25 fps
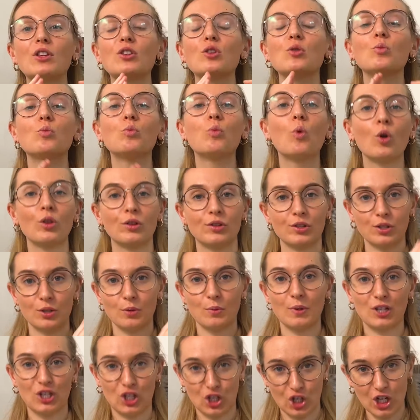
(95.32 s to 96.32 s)
you want to
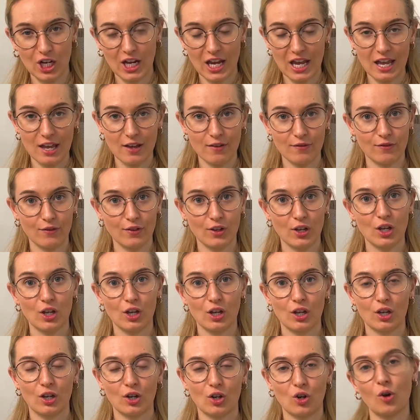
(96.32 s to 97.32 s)
achieve
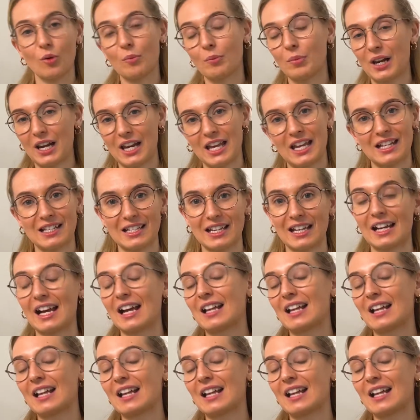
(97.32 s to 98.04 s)
completing